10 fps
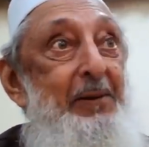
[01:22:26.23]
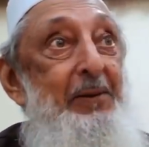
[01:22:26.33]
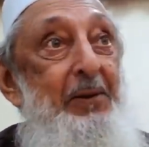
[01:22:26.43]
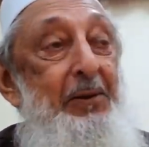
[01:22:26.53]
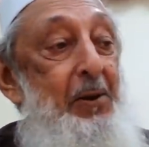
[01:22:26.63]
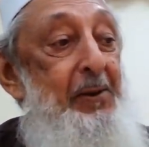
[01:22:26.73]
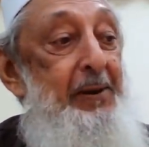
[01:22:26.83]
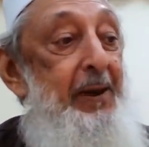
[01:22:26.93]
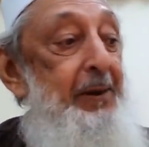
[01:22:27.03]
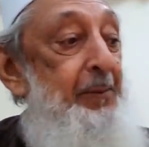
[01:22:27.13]
You can go now
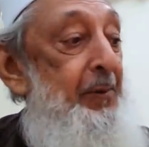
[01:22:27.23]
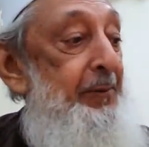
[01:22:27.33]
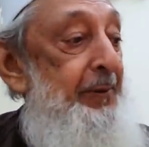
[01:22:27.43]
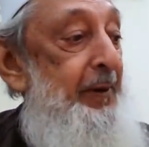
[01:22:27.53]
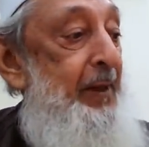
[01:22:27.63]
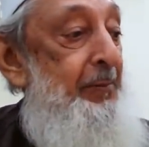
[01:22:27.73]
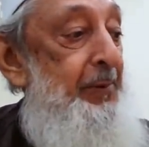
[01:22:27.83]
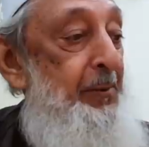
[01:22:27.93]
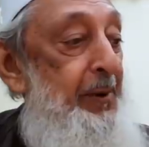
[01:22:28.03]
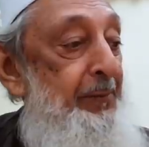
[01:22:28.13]
and get the books and come
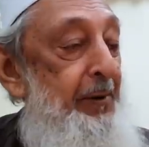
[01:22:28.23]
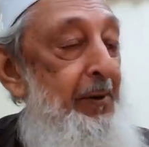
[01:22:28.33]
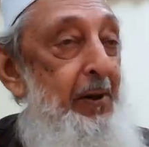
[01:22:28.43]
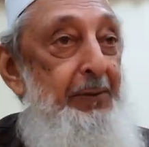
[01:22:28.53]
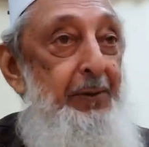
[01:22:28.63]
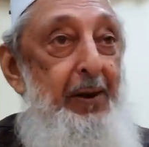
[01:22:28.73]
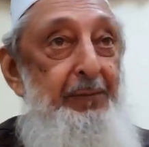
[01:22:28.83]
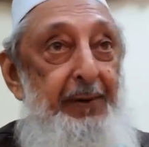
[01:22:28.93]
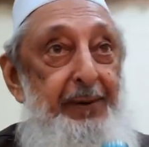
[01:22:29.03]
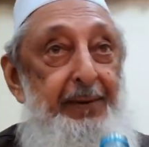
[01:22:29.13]
to me for
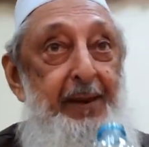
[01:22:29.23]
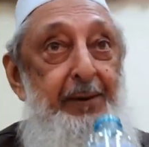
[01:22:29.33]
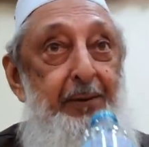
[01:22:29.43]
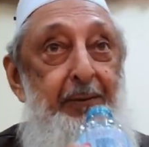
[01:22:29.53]
autographing. Thank you.